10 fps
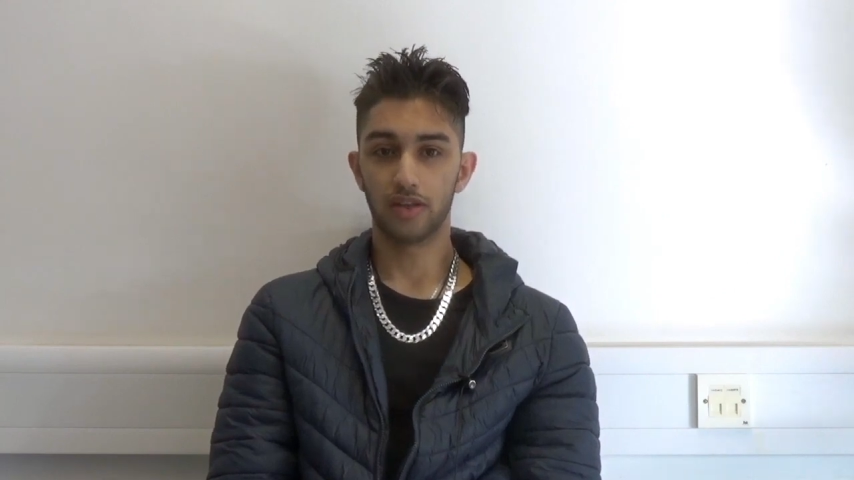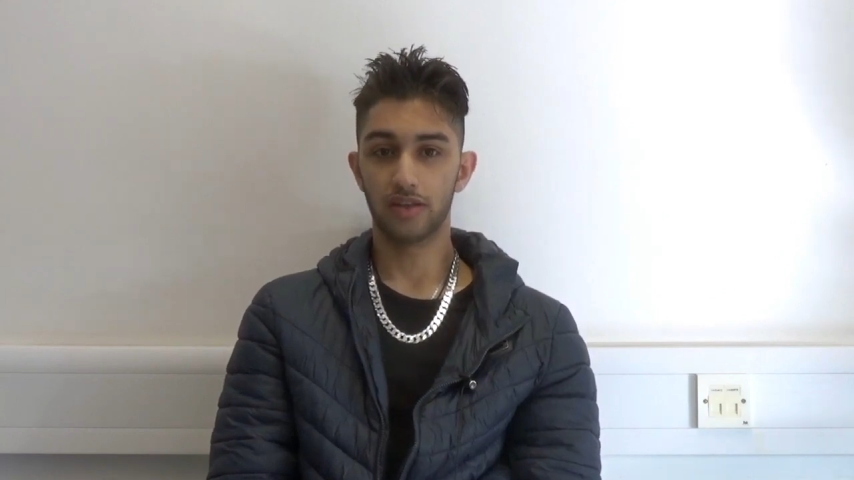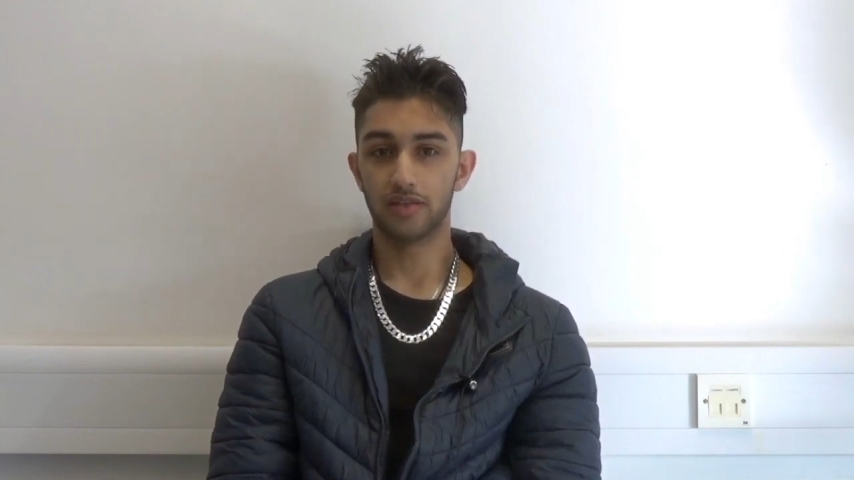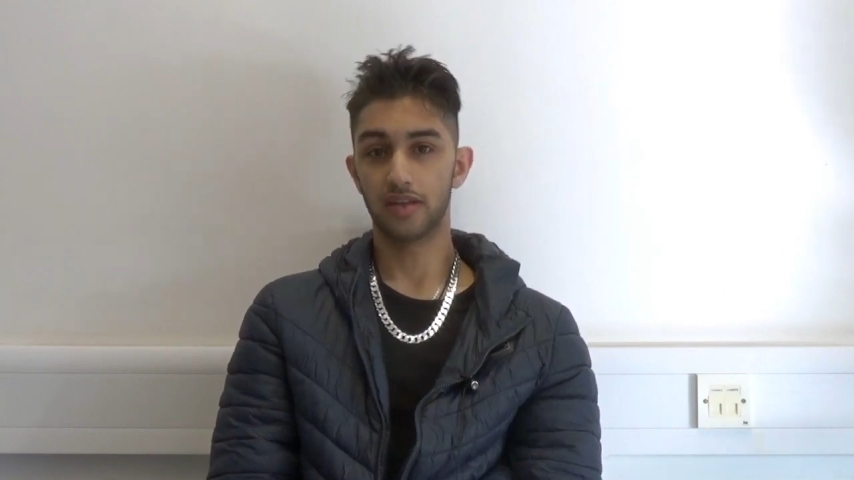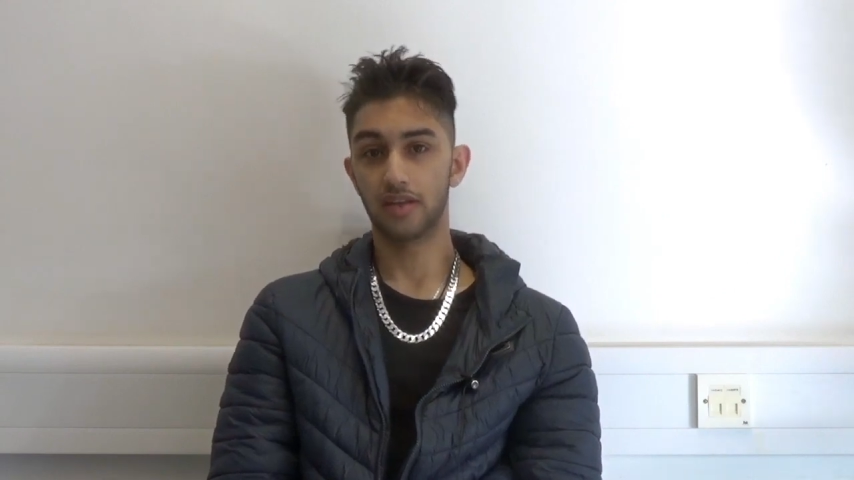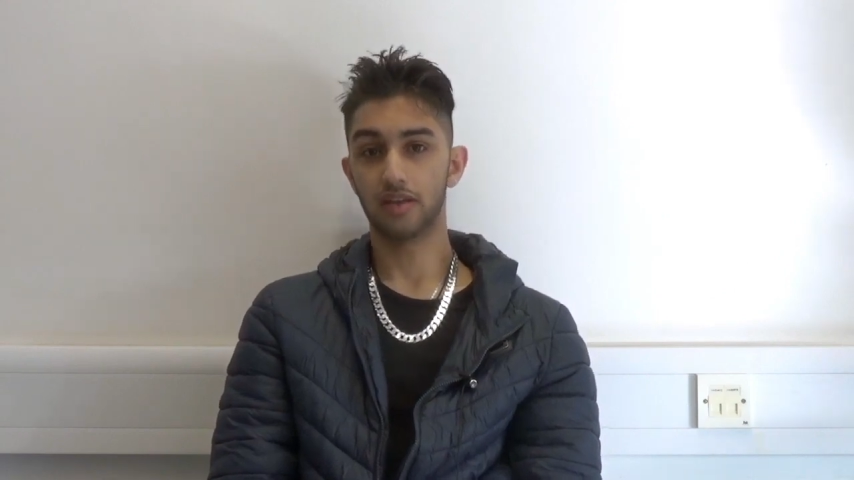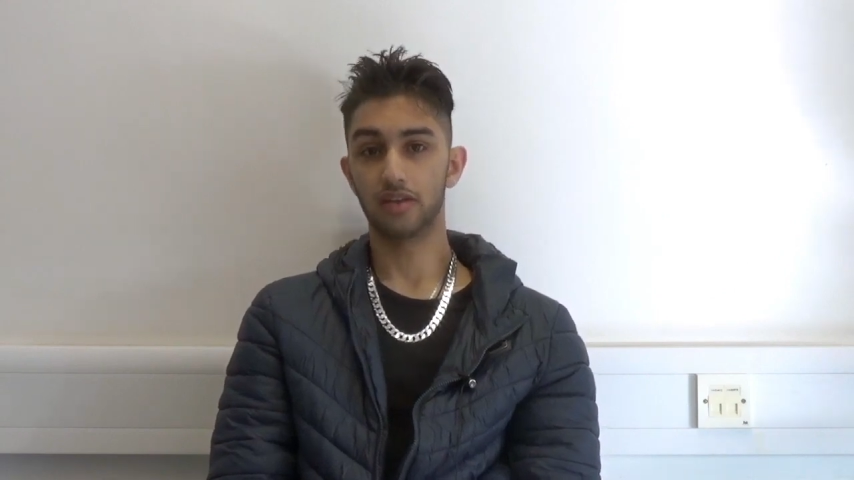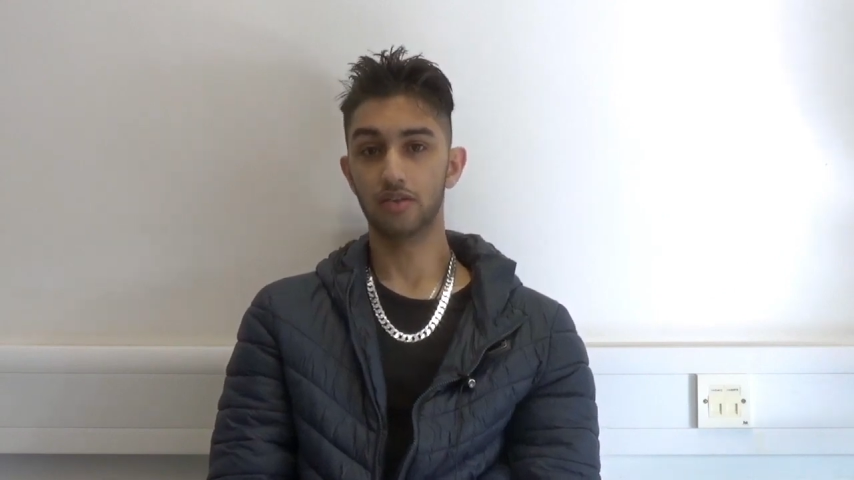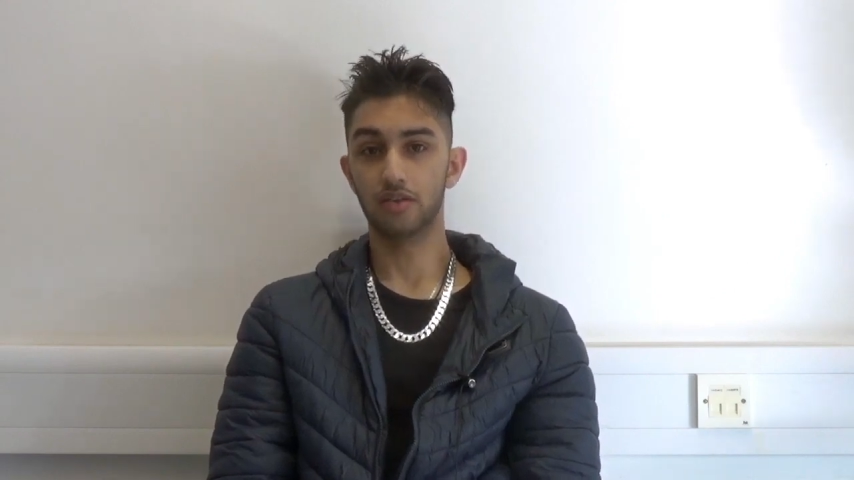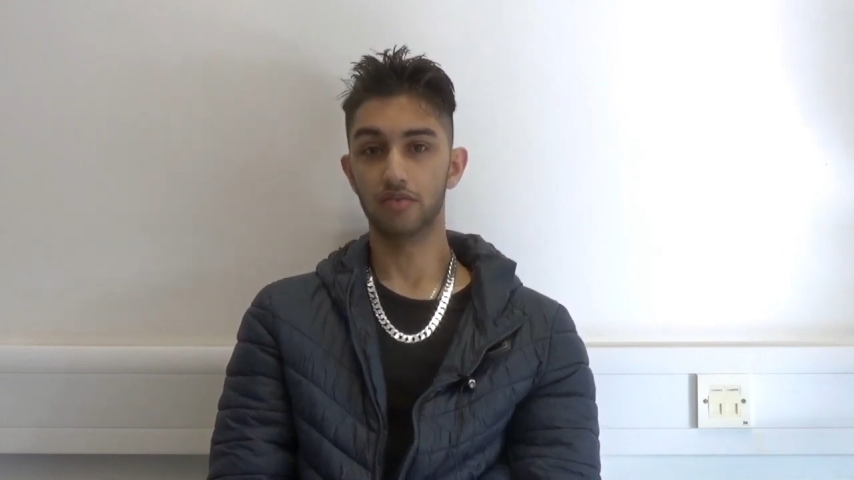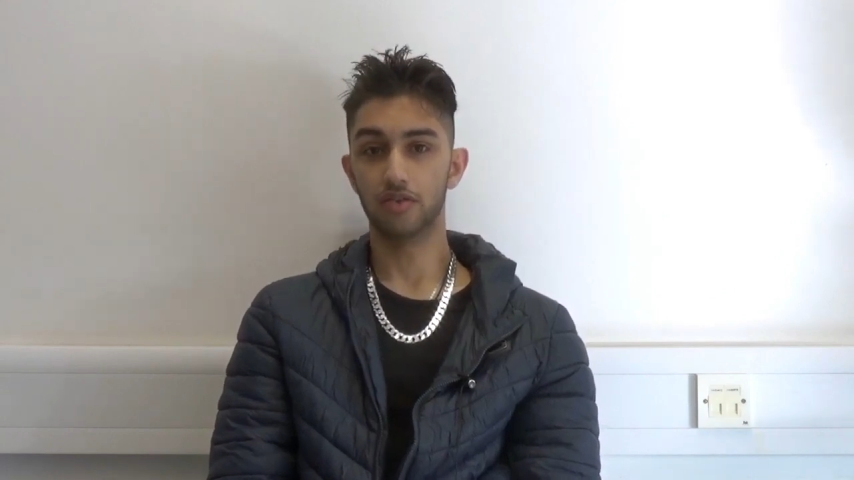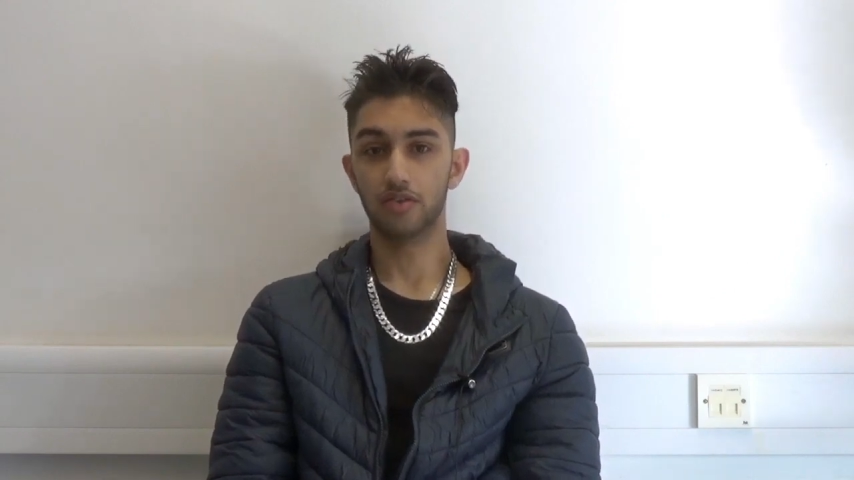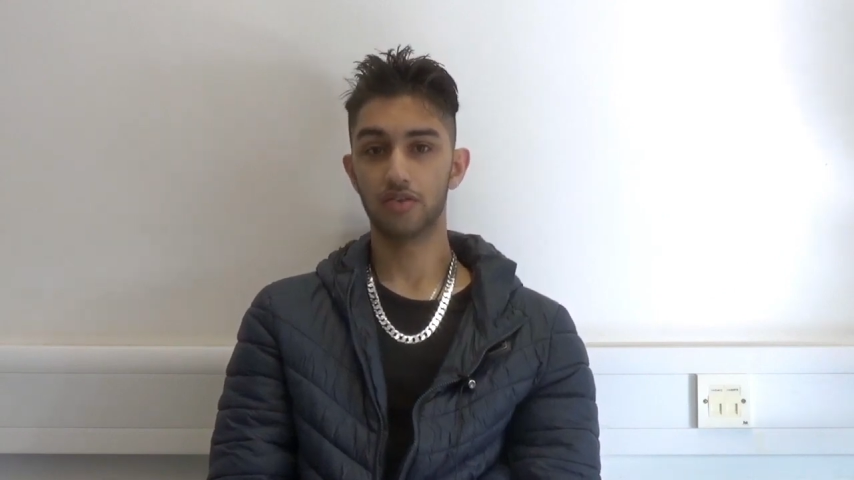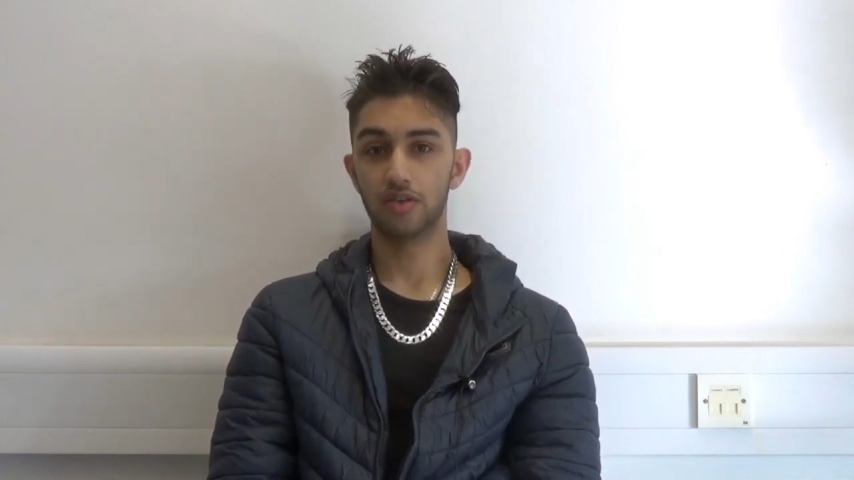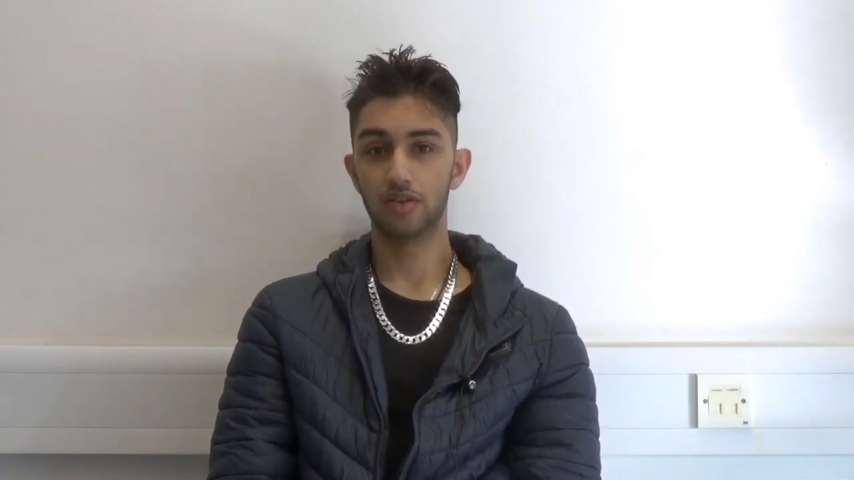intaking the
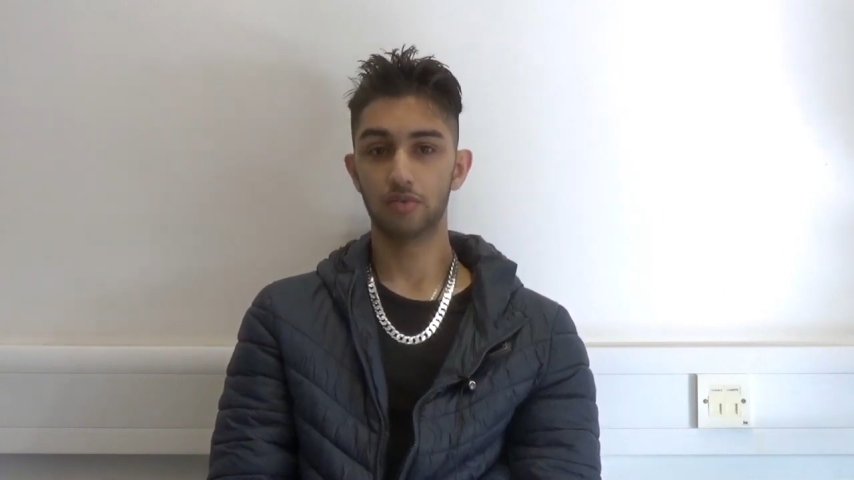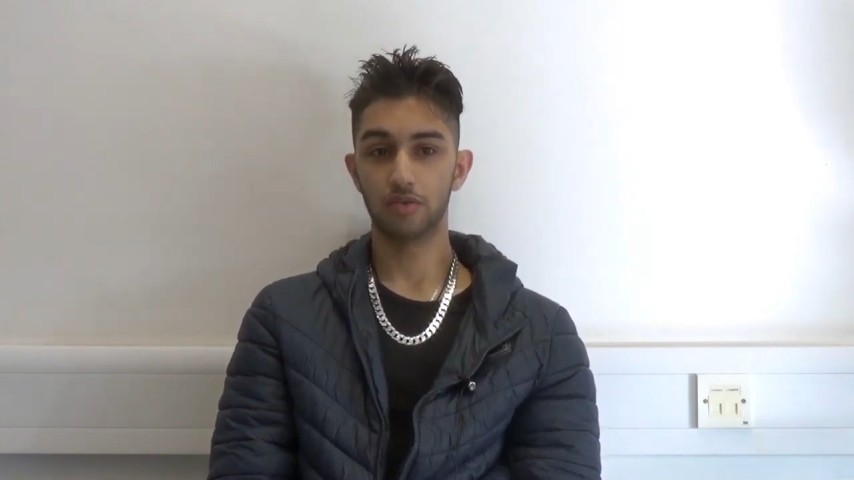universities,